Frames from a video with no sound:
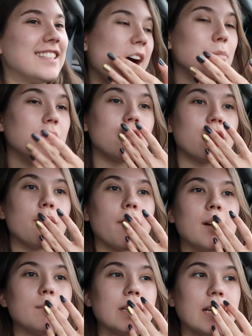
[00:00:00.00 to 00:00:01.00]
I'm literally
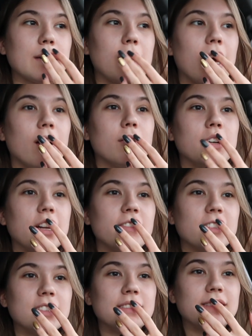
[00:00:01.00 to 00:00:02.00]
rambling about
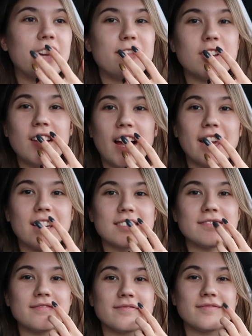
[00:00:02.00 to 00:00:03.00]
whatever I feel like.
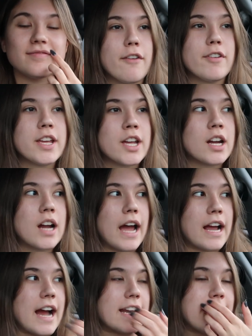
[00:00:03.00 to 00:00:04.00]
Every year
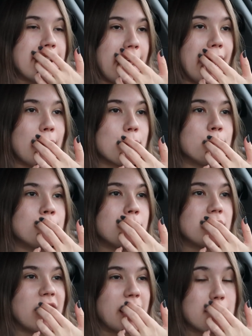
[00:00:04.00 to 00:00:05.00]
I kind of
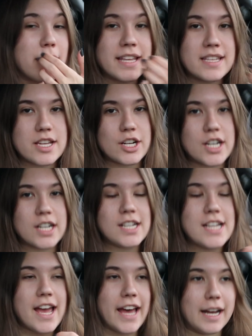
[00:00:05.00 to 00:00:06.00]
name like my year,
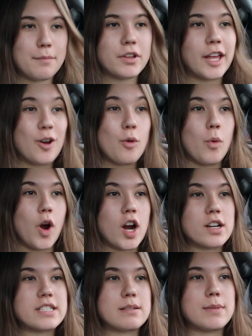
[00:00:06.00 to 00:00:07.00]
and I put like a
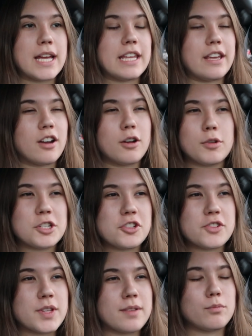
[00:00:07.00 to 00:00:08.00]
word to my year, which
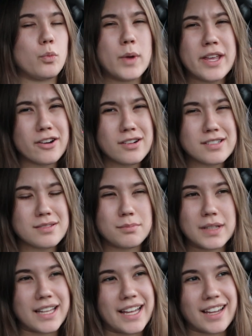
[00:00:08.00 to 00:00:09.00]
is weird,
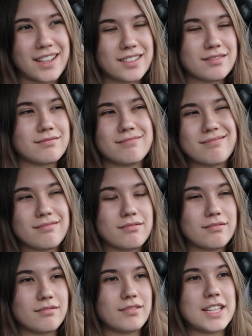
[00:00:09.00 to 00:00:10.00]
but like
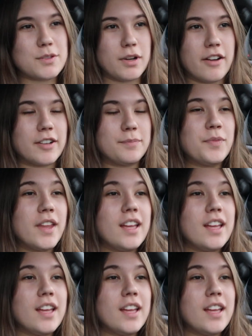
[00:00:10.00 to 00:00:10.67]
it's whatever.